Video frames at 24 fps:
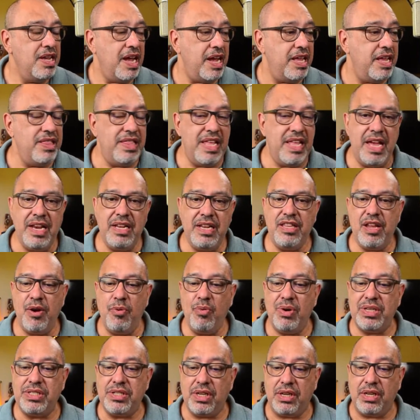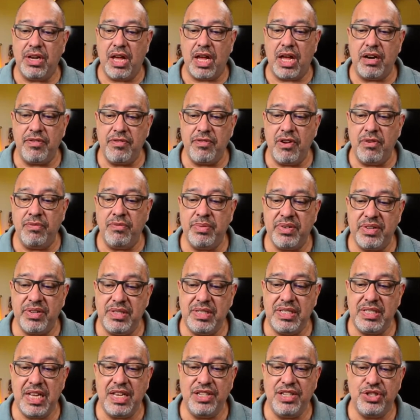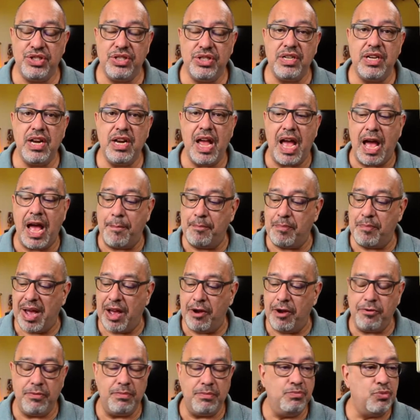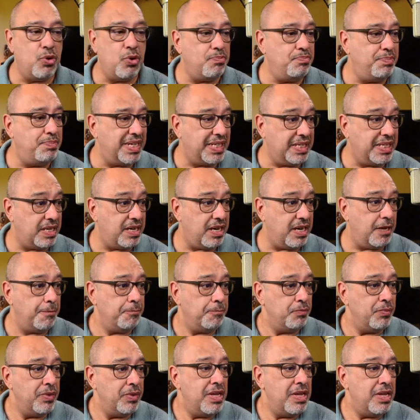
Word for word: And then there was a lot of conversation about mobility.